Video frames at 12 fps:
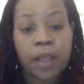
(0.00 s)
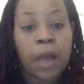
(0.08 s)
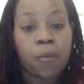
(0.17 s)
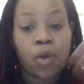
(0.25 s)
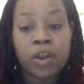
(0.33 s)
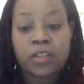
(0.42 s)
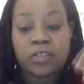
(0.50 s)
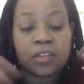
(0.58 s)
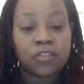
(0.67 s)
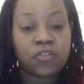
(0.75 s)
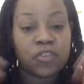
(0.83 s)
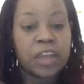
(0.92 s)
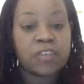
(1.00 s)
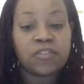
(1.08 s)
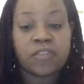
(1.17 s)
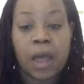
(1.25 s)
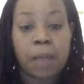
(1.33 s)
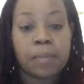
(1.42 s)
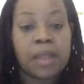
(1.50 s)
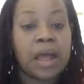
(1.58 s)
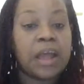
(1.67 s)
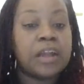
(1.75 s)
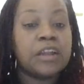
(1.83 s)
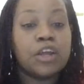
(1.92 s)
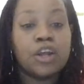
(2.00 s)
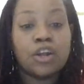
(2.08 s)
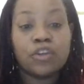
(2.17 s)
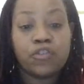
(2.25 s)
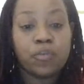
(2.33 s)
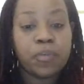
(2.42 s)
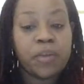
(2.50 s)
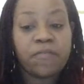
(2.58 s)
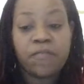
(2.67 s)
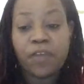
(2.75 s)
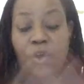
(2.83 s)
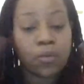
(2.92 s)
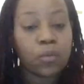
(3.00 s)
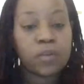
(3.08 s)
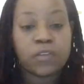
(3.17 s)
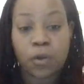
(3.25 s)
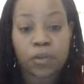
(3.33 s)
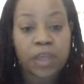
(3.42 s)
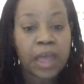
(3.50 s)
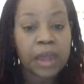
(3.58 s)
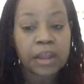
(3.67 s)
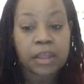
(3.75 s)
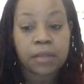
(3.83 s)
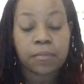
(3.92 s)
I wanted the GH timeline to be filled with Sonia Eddy.